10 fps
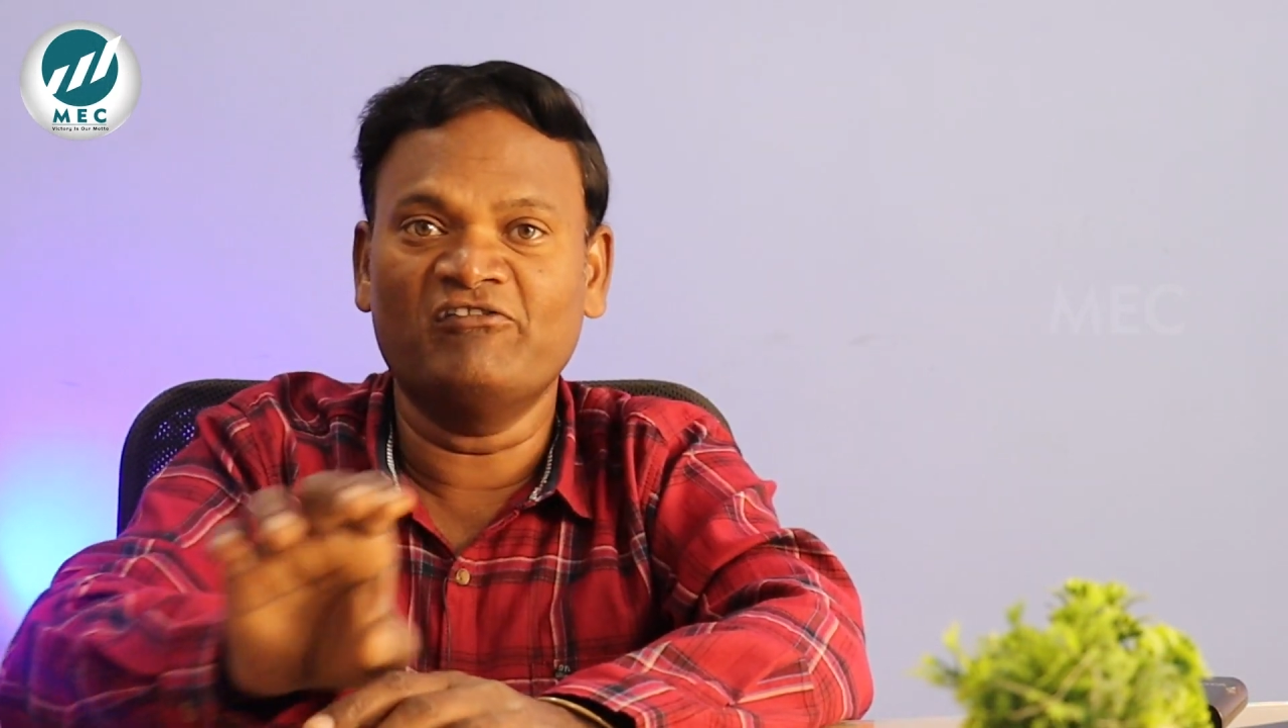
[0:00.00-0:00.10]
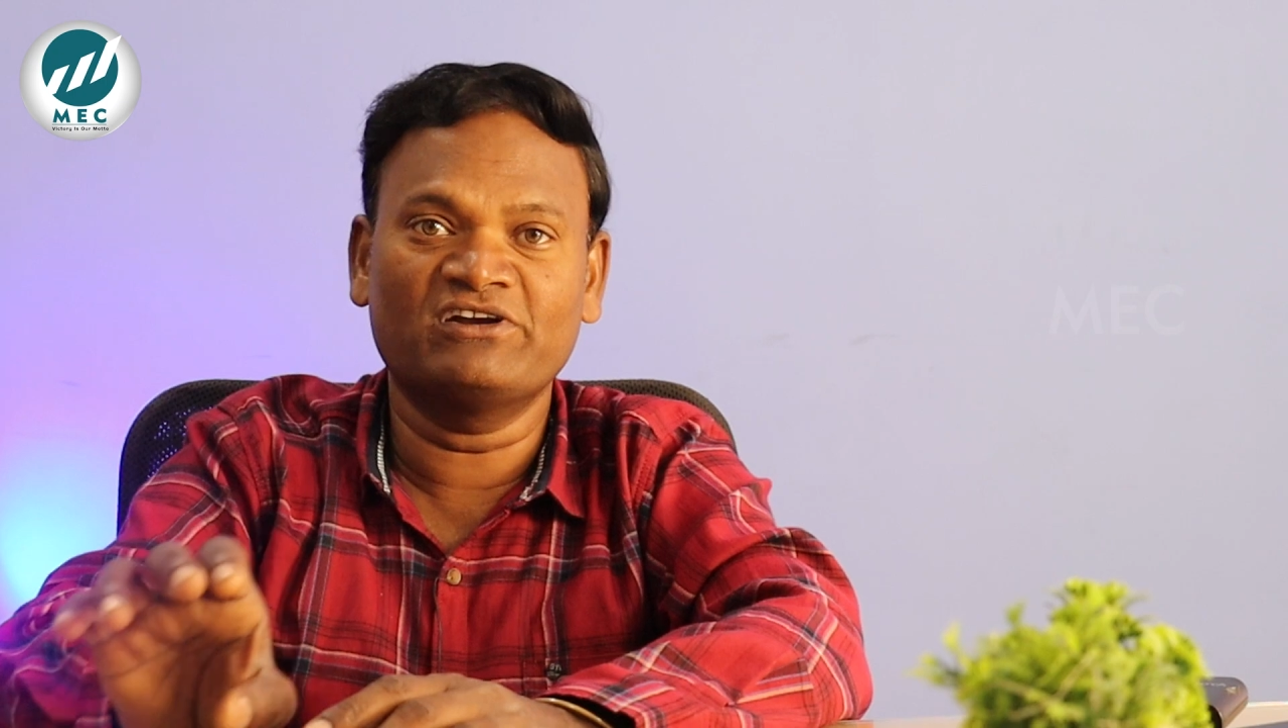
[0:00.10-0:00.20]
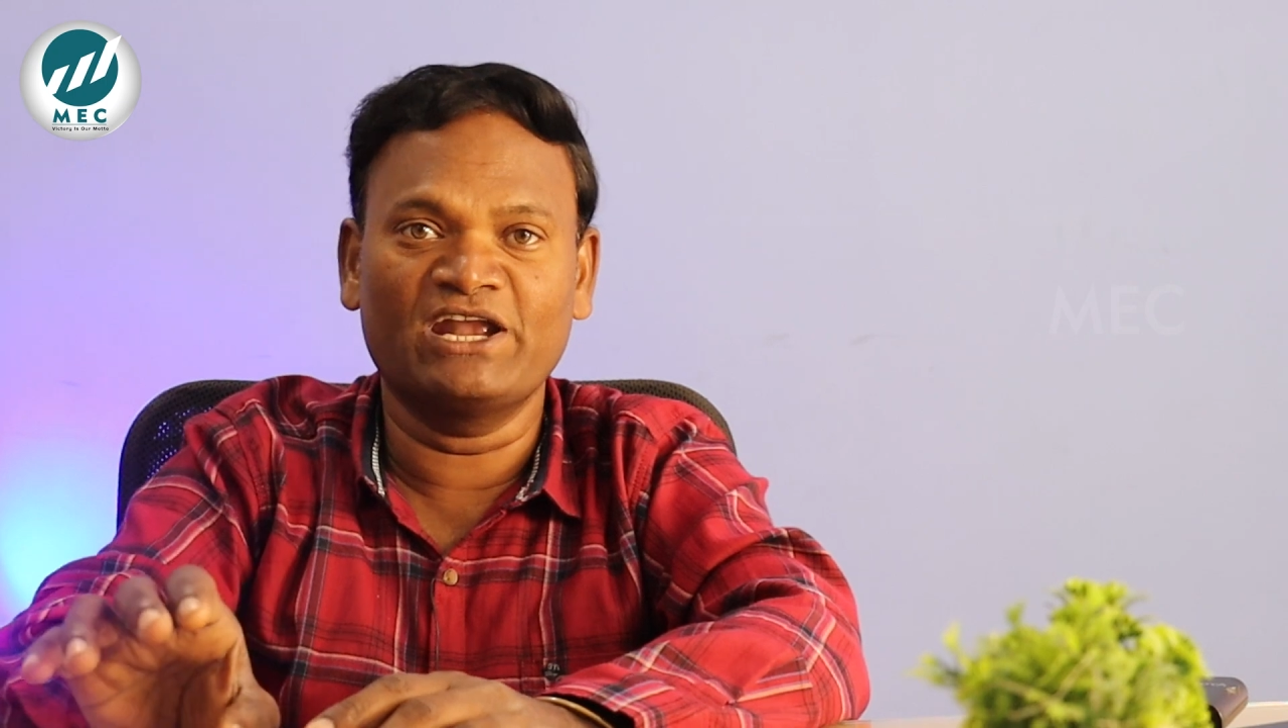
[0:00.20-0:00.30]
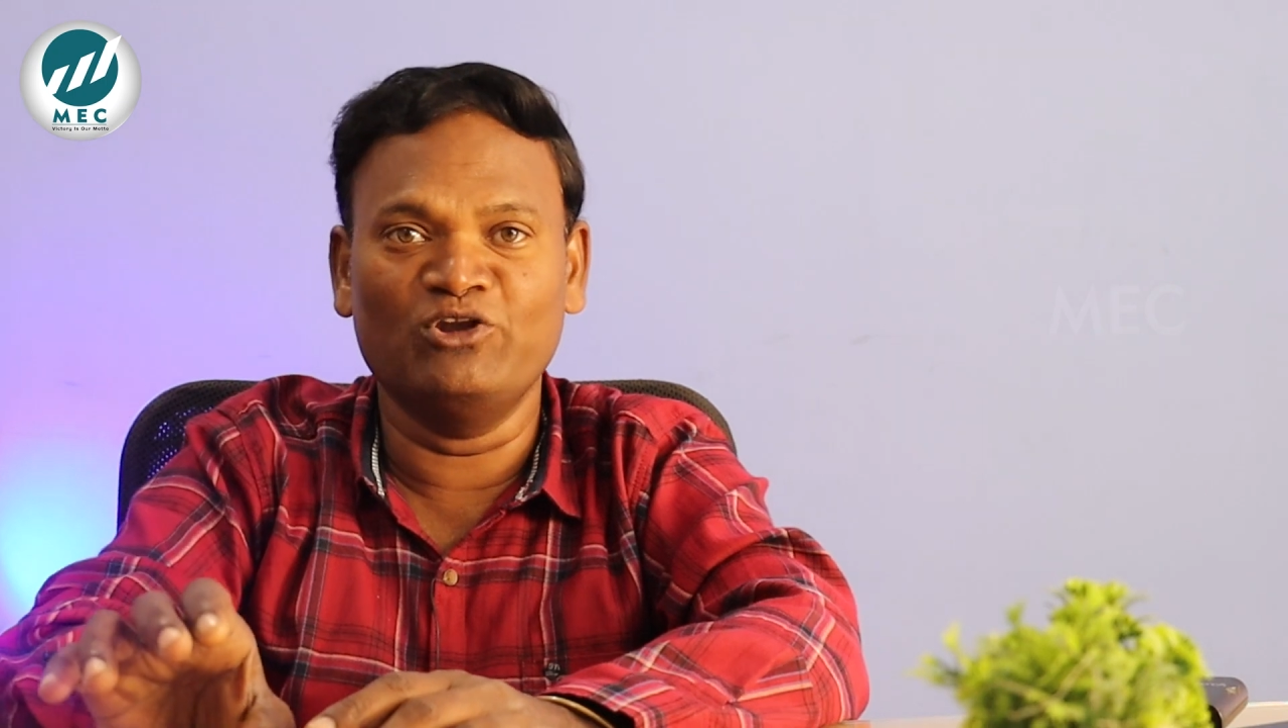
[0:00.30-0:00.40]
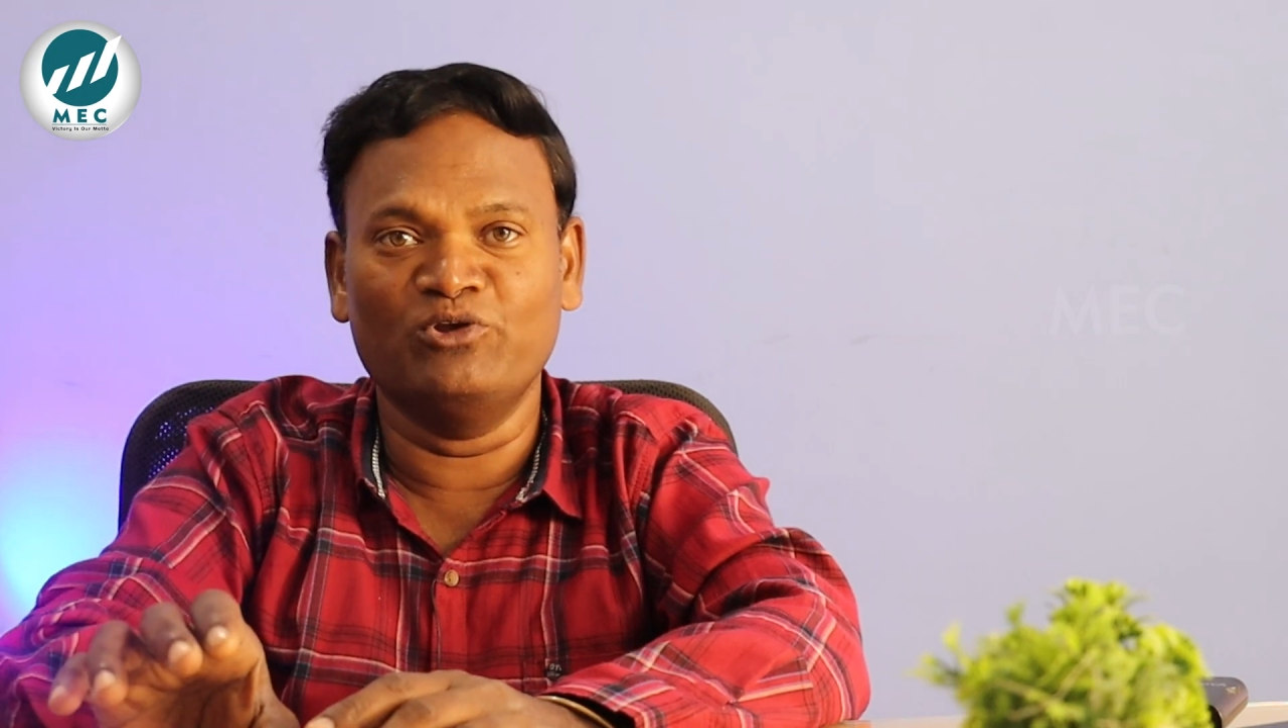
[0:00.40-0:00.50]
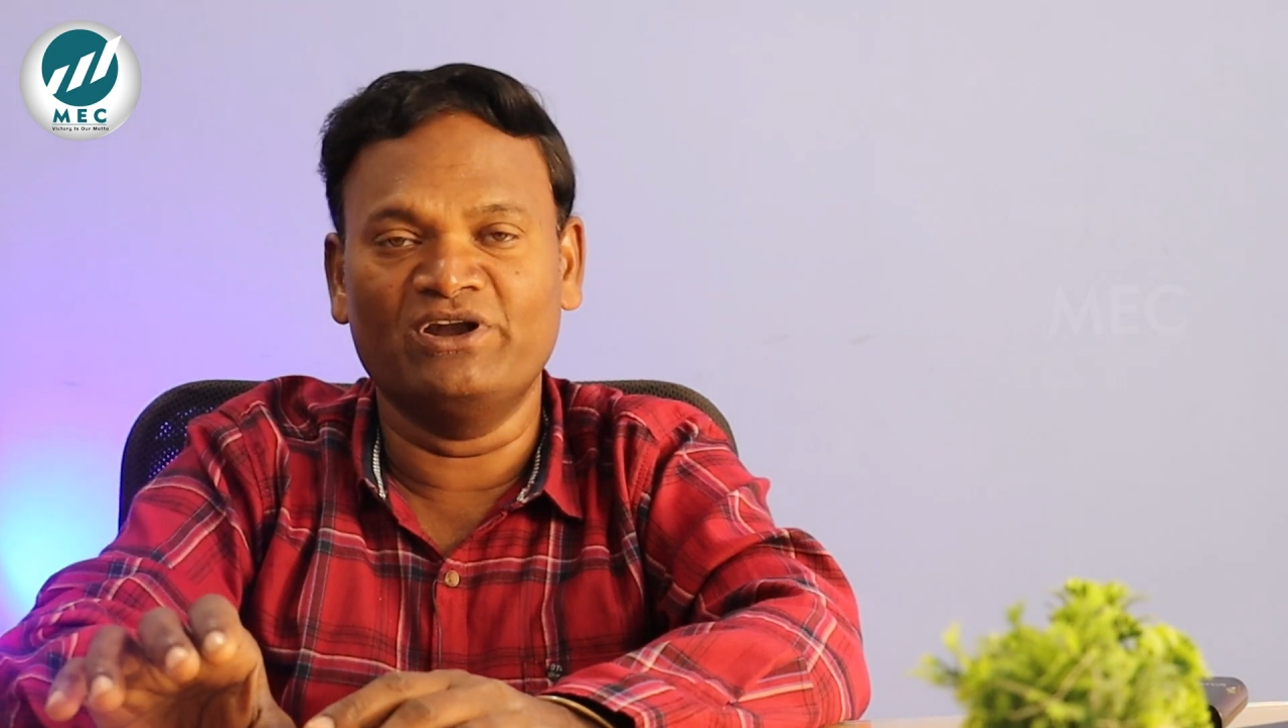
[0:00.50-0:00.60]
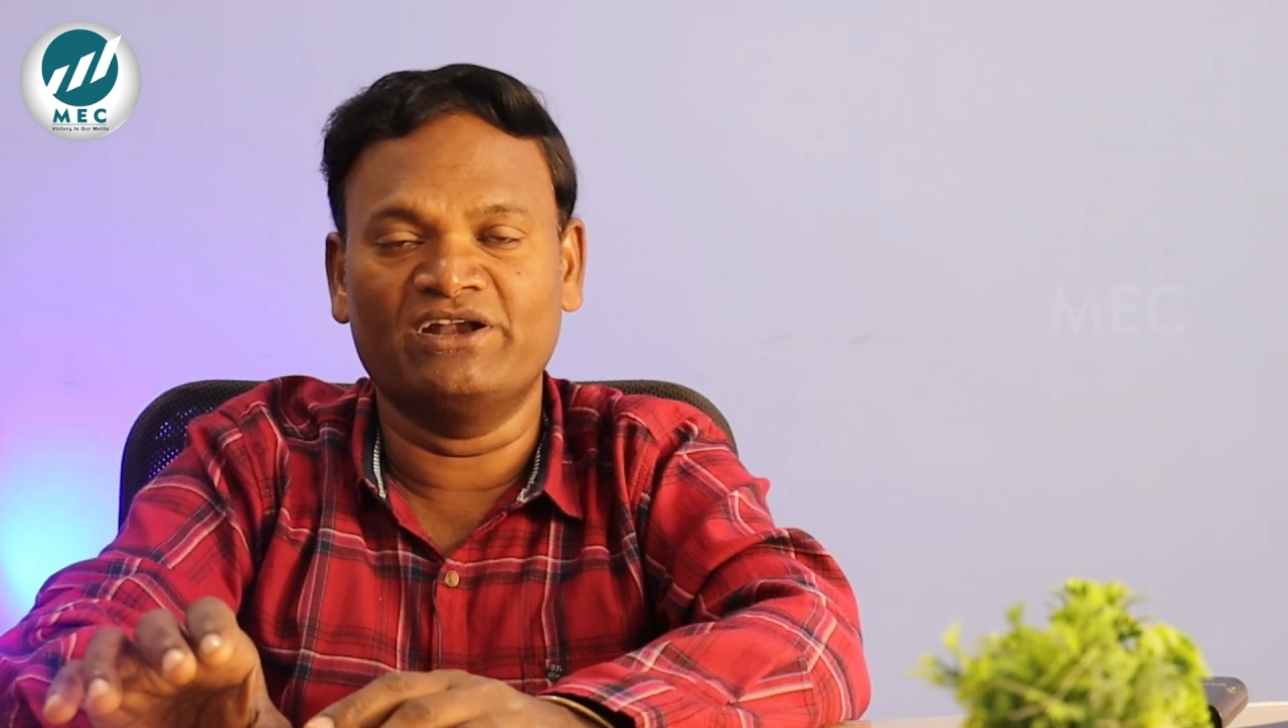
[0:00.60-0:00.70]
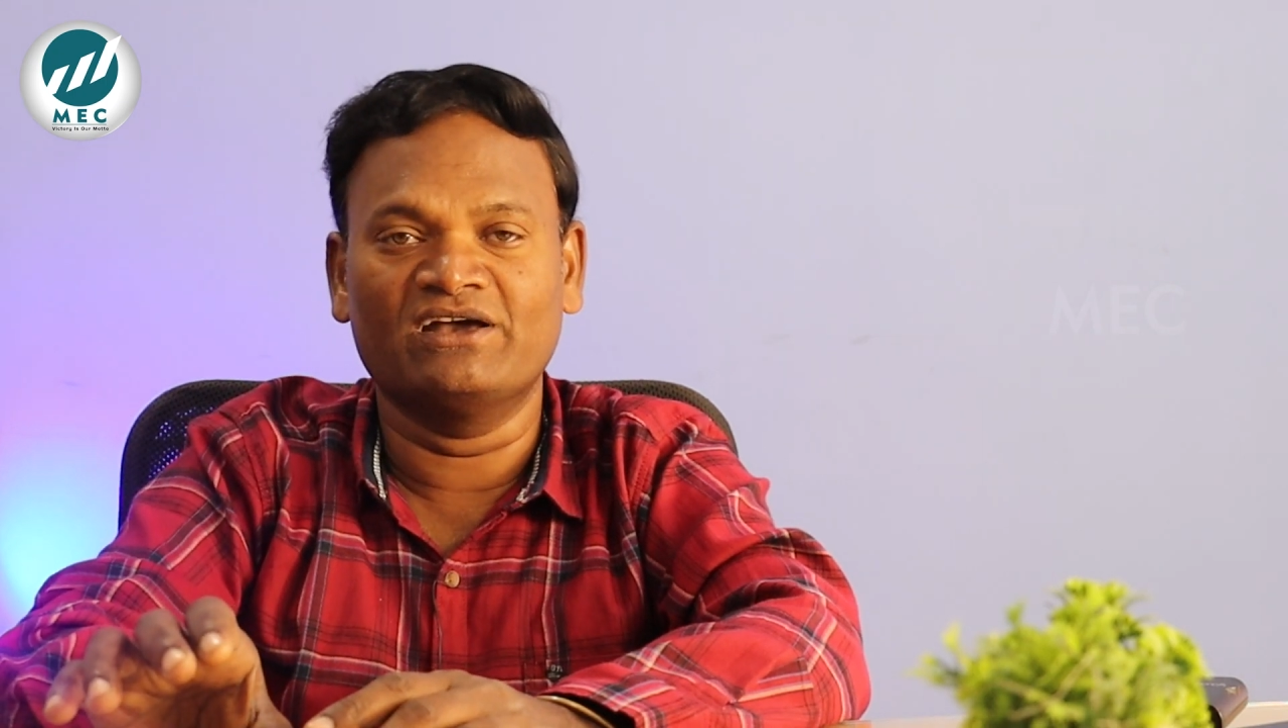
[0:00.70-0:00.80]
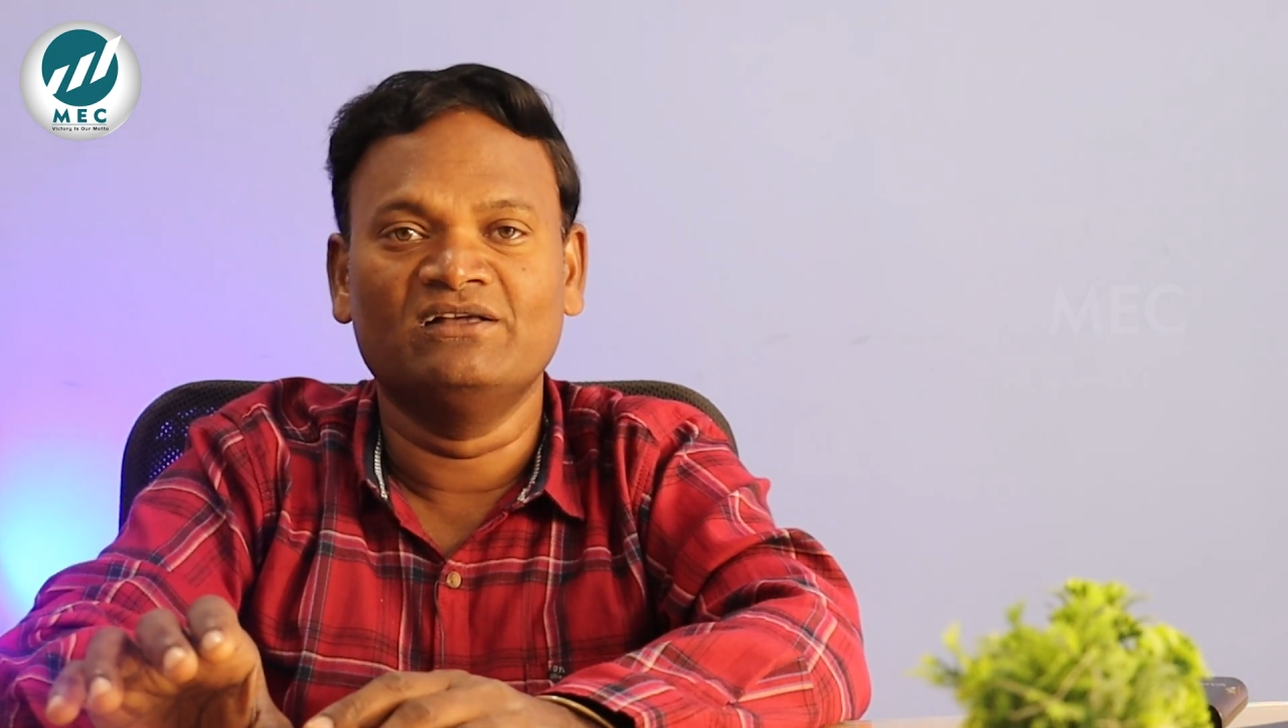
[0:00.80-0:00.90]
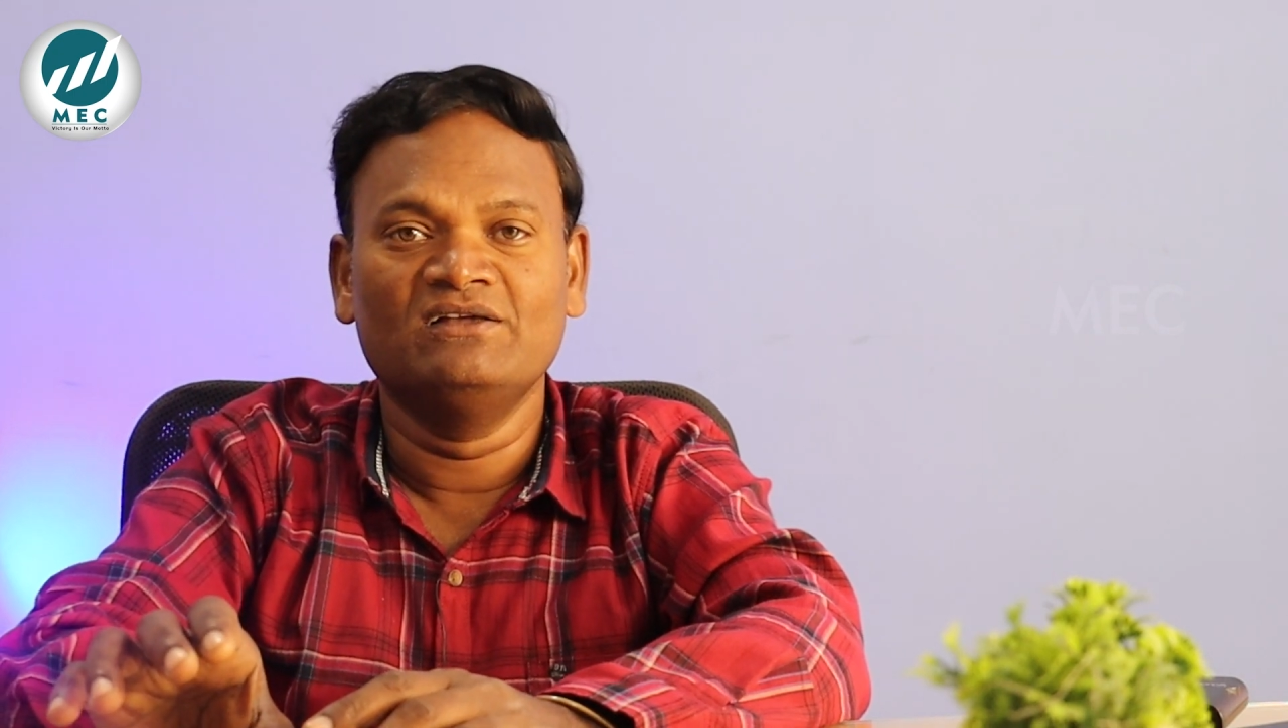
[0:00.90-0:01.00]
powertrain
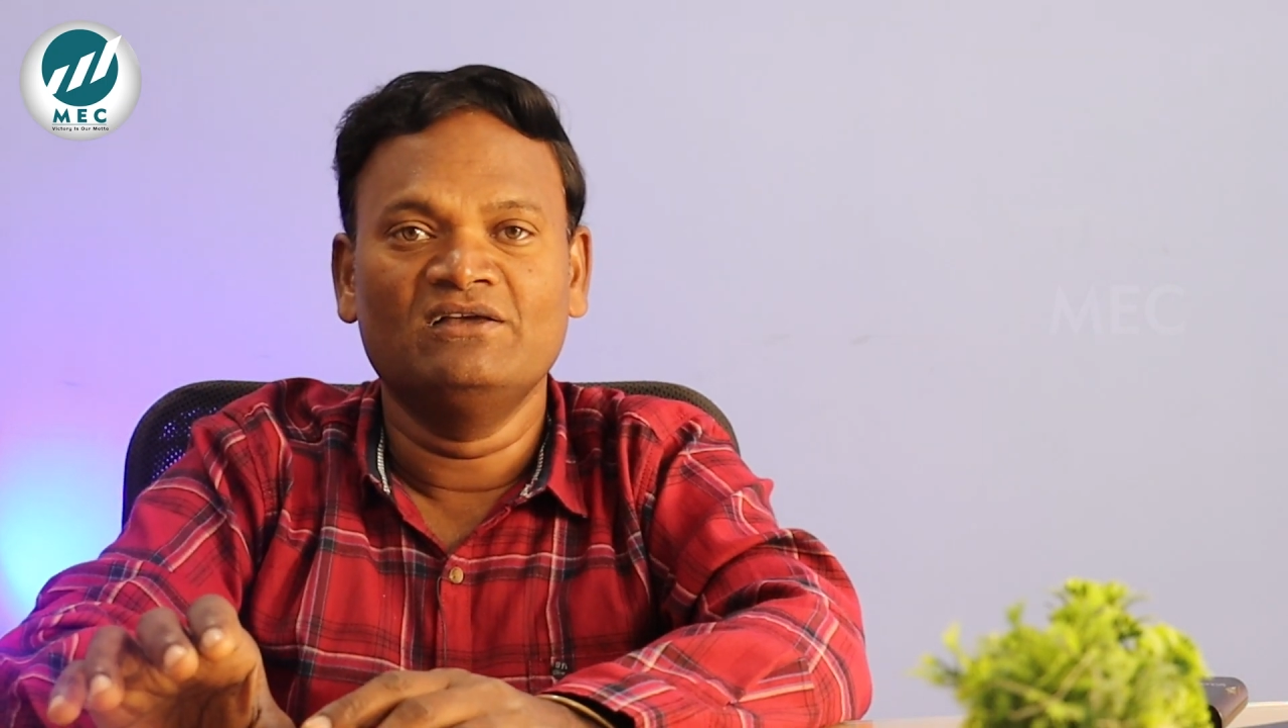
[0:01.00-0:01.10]
unit